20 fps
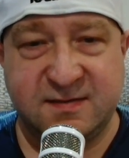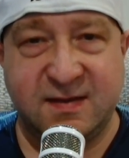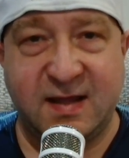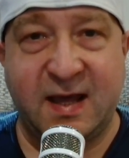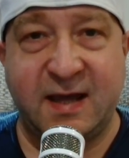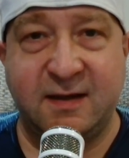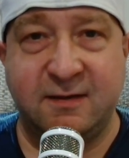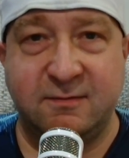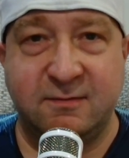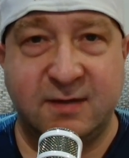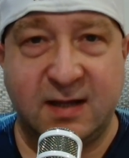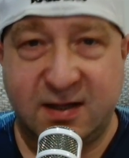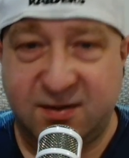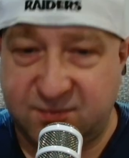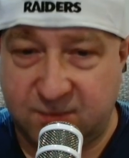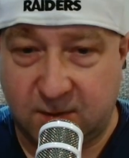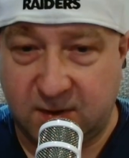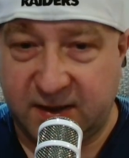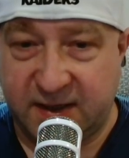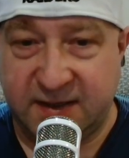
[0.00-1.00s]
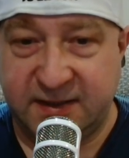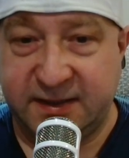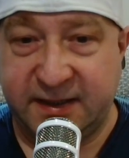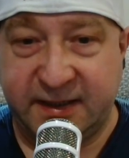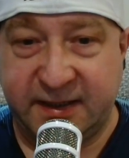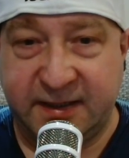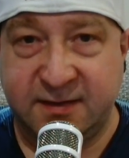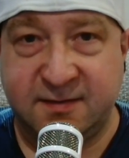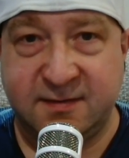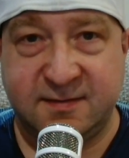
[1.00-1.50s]
That's what they
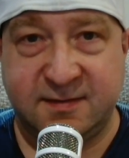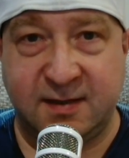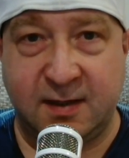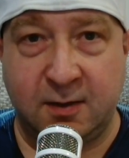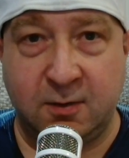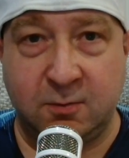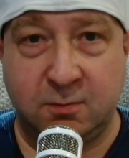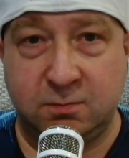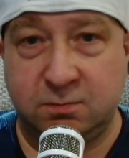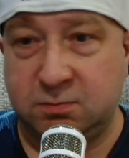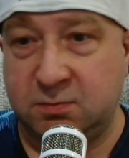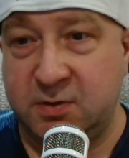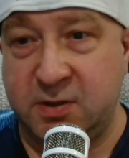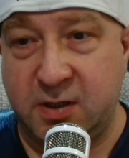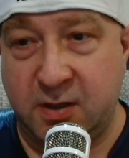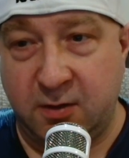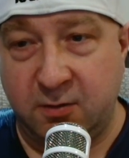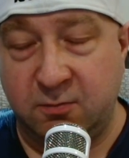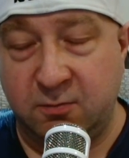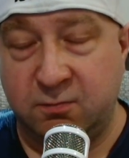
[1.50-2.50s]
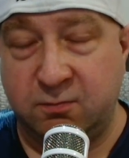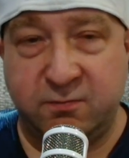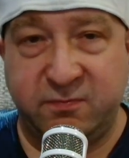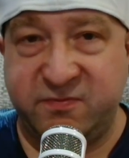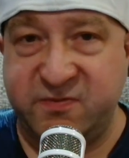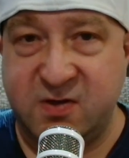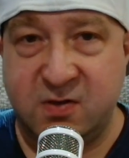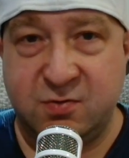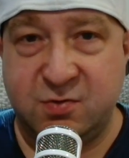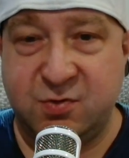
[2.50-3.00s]
need. So, you know,
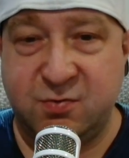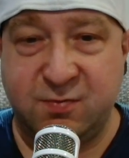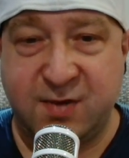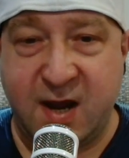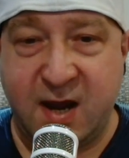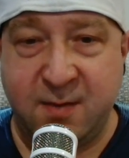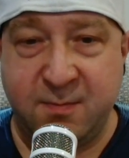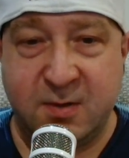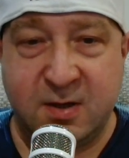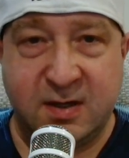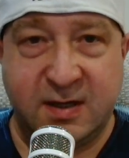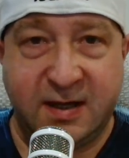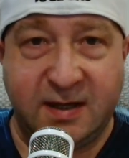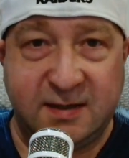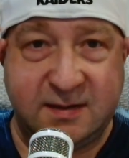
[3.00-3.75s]
Futurama,